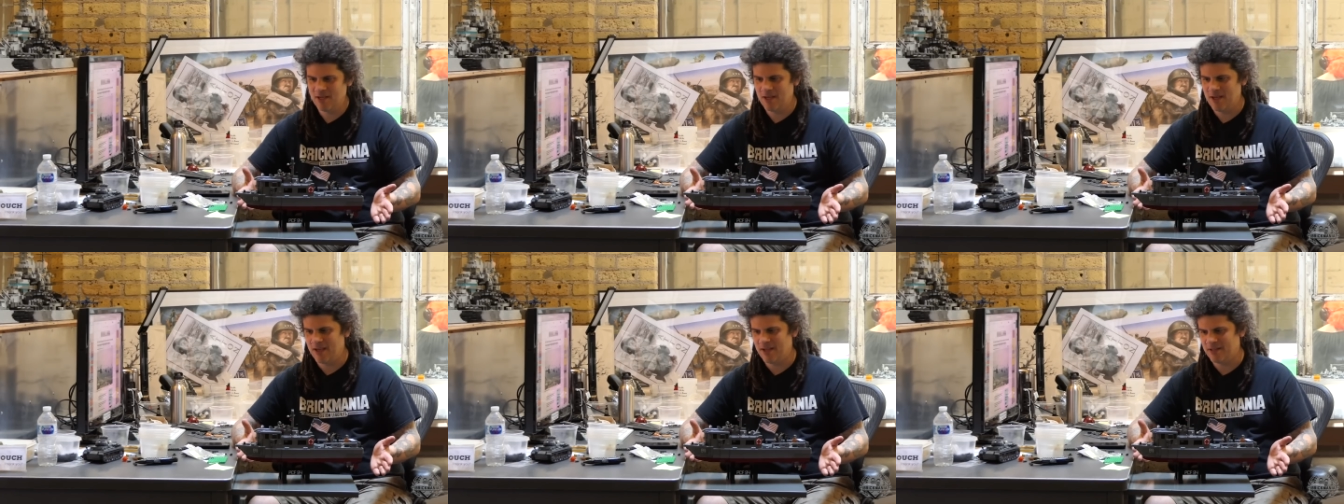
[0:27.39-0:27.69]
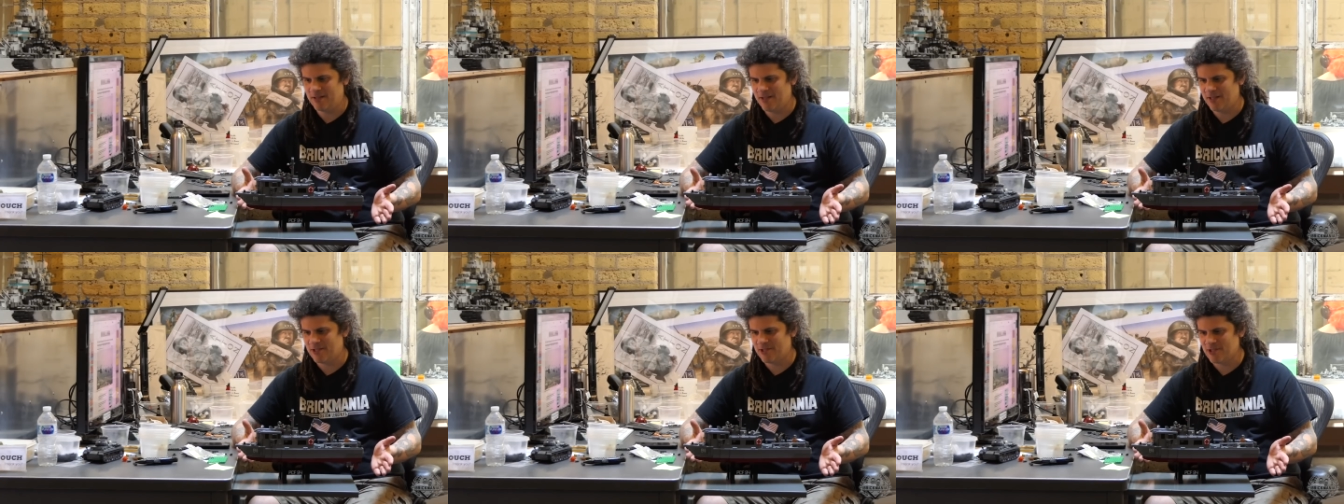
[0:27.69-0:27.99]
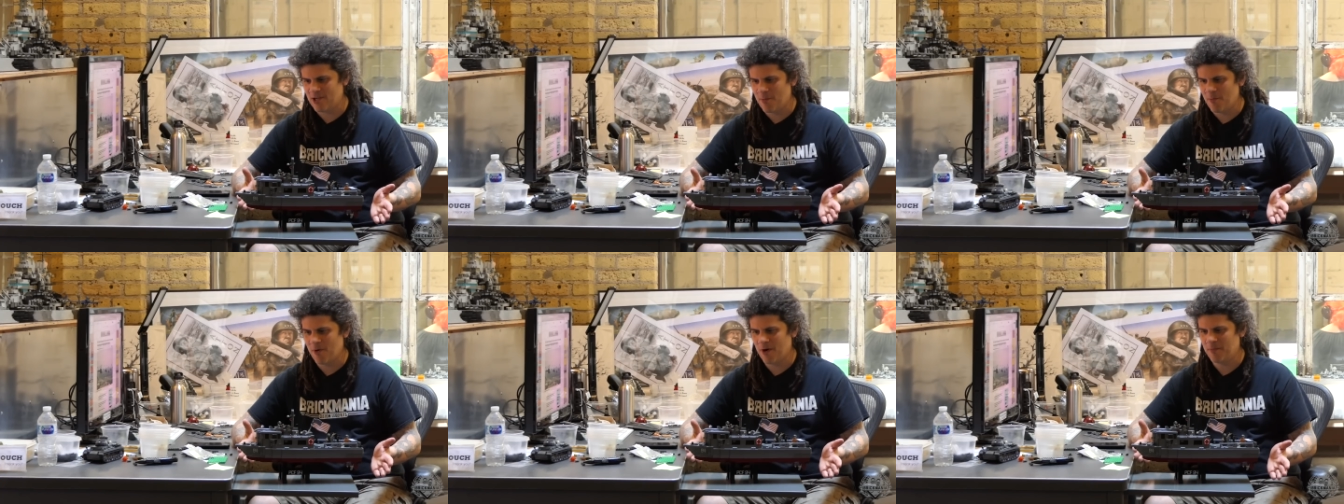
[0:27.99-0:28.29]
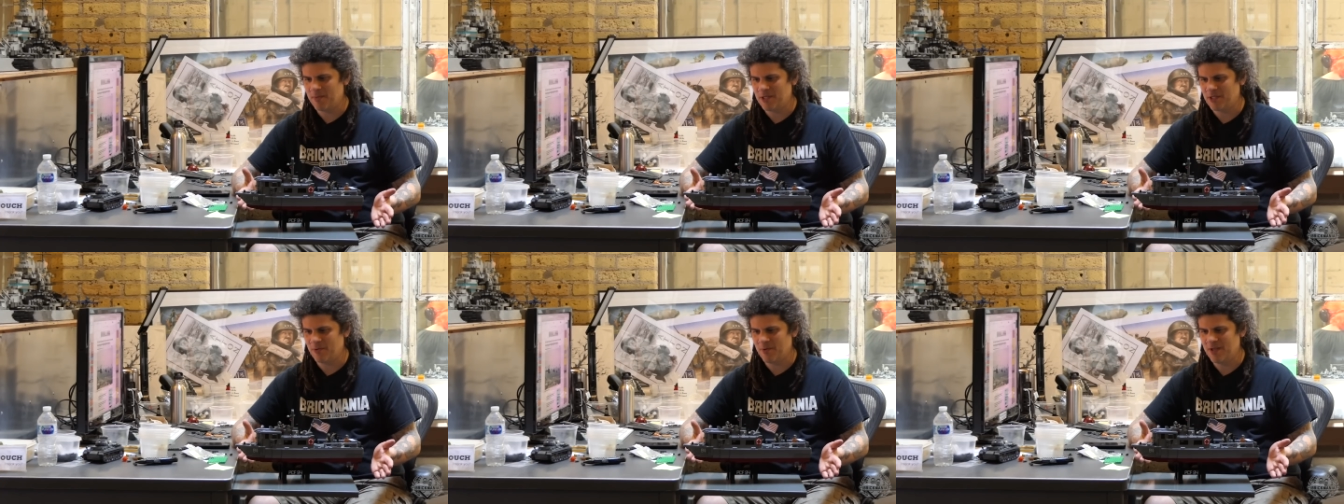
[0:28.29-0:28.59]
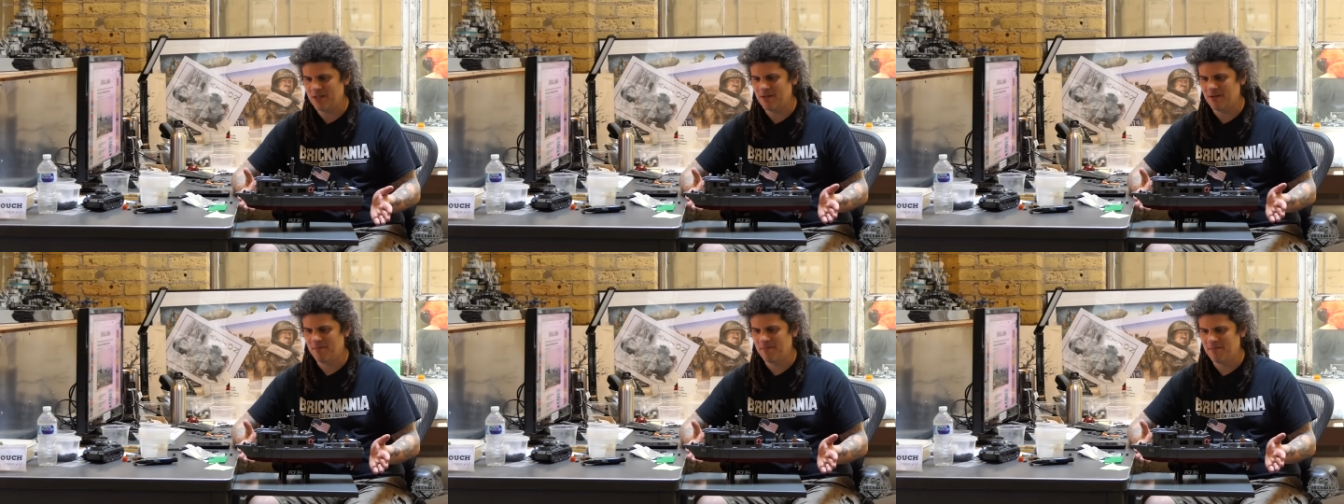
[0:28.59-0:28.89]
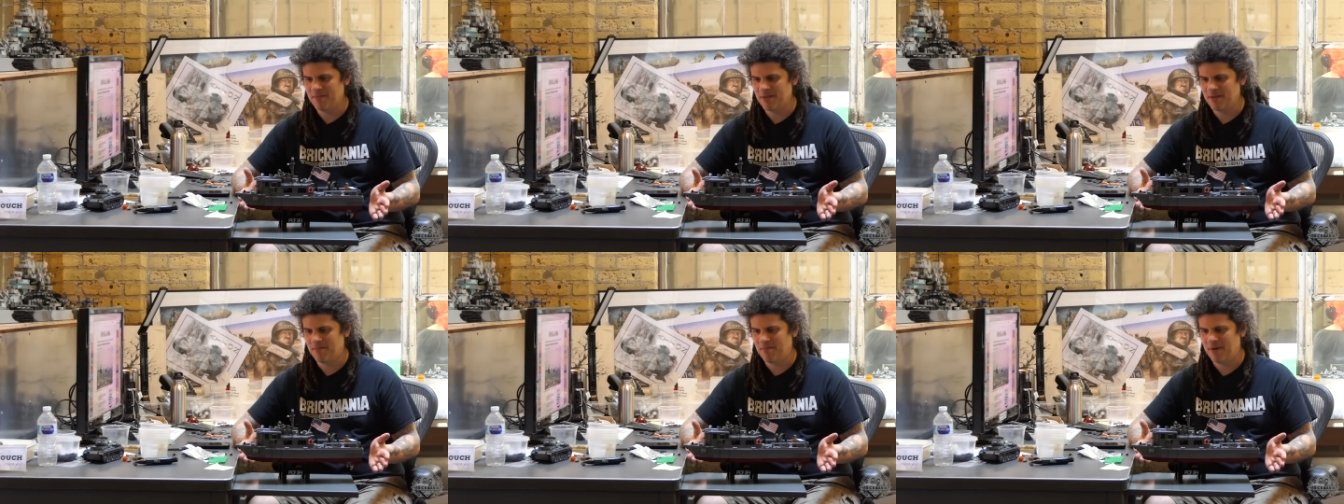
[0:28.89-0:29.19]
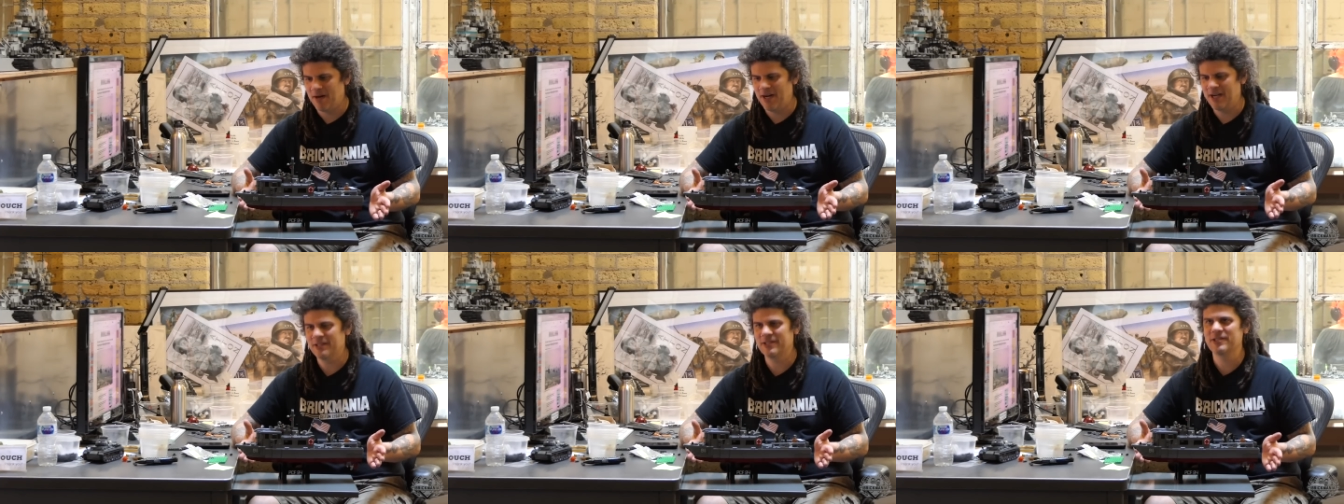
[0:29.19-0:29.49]
it, it's somewhere between the the
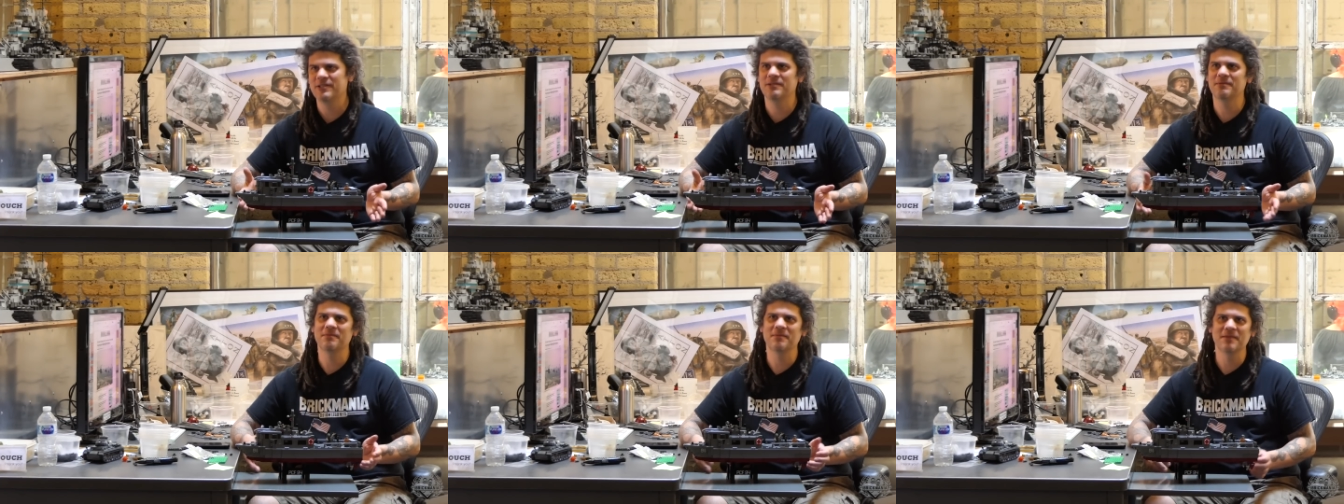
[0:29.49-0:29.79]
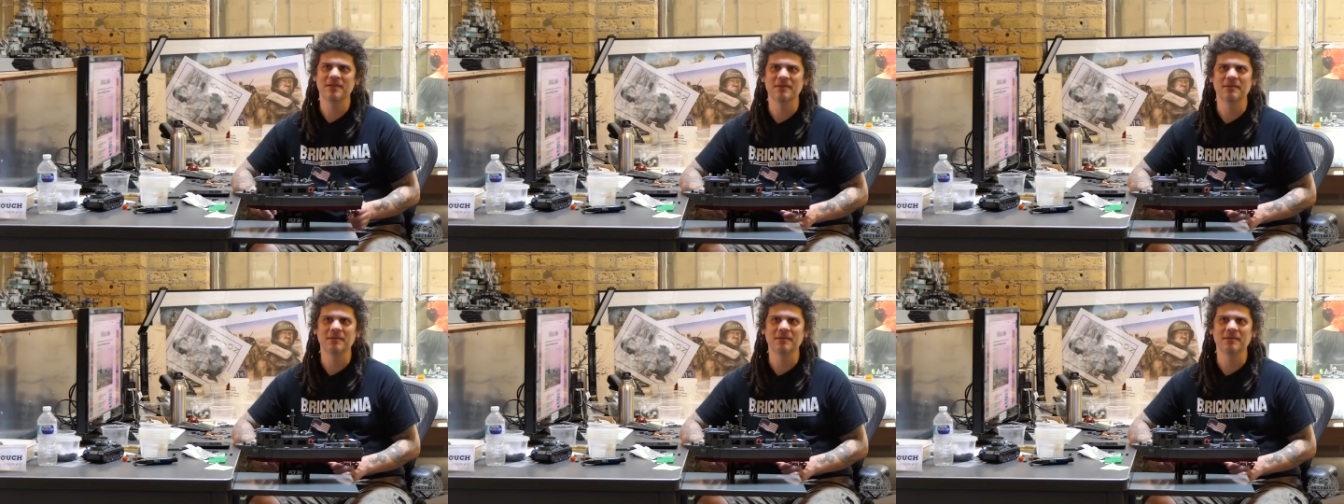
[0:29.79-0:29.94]
MAS